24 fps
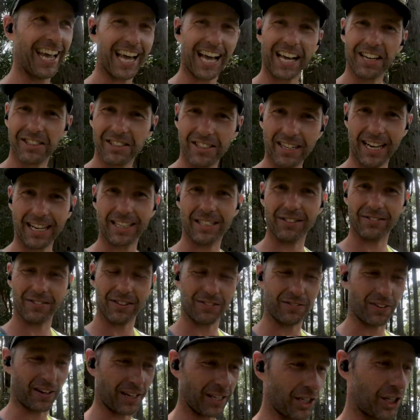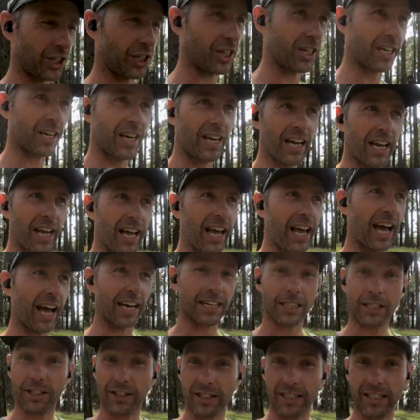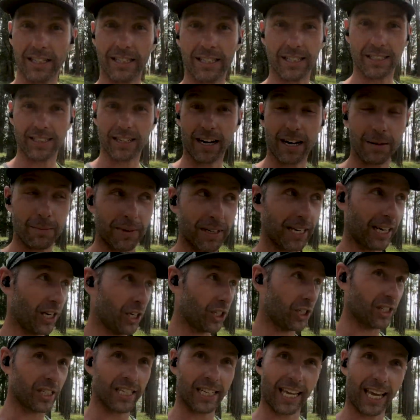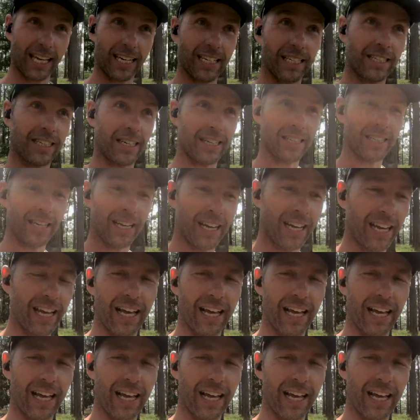a sense of adventure, and grit and determination to get it done.